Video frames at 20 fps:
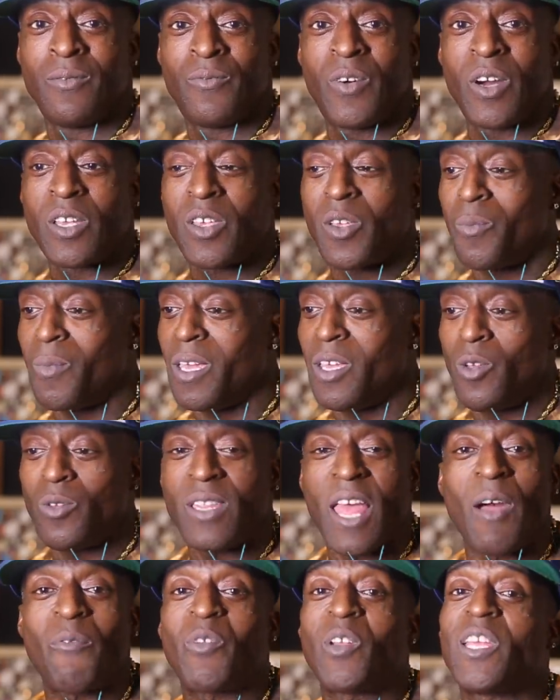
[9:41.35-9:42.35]
Fuck you mean? You
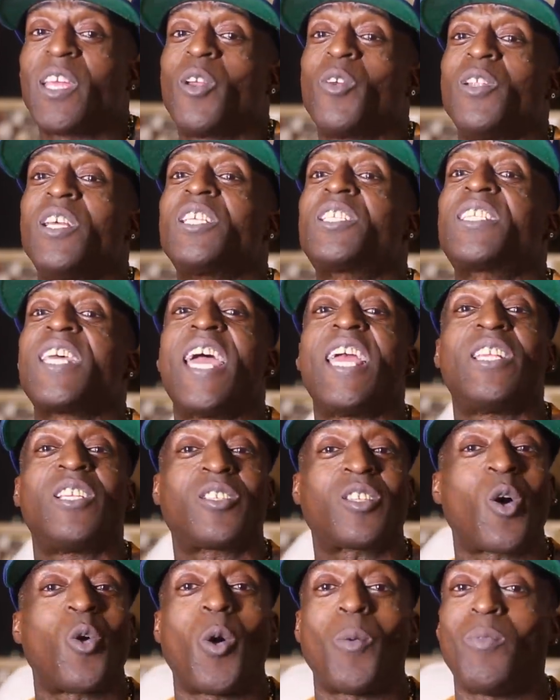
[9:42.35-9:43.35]
think I'm get on this stage
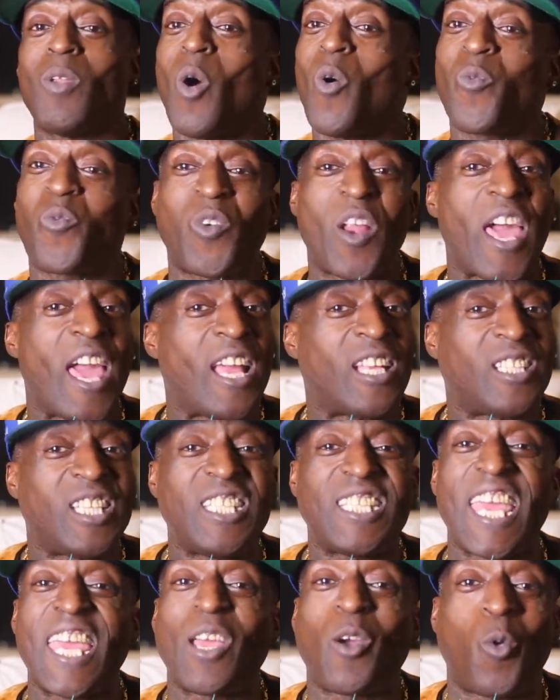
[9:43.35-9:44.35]
and throw up no flag,
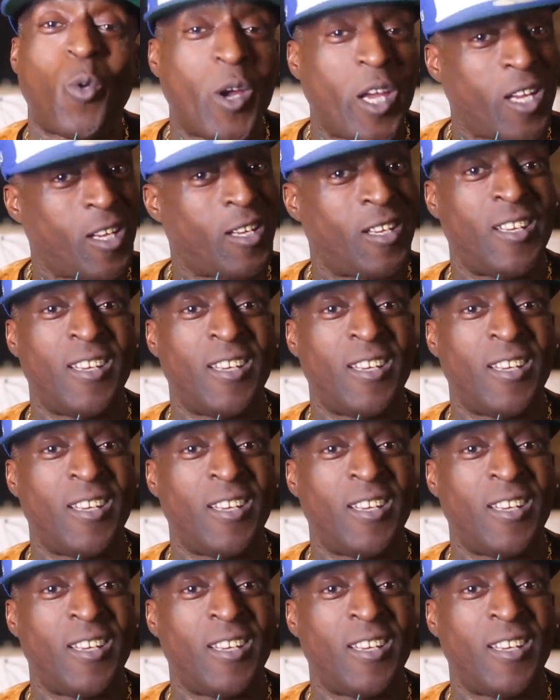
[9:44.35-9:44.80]
DJ Quik?